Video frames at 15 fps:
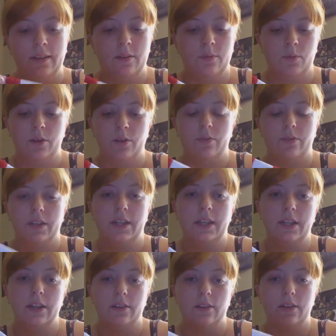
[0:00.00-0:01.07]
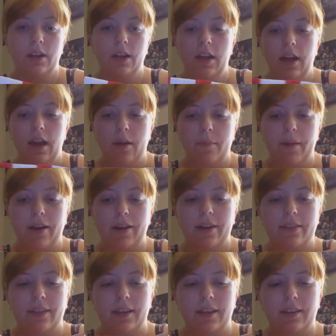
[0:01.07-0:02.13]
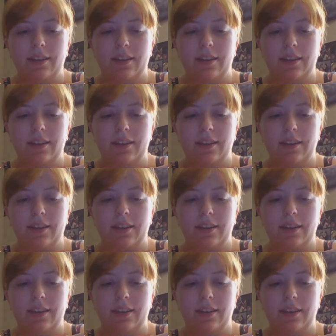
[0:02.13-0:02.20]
then one over here, about I think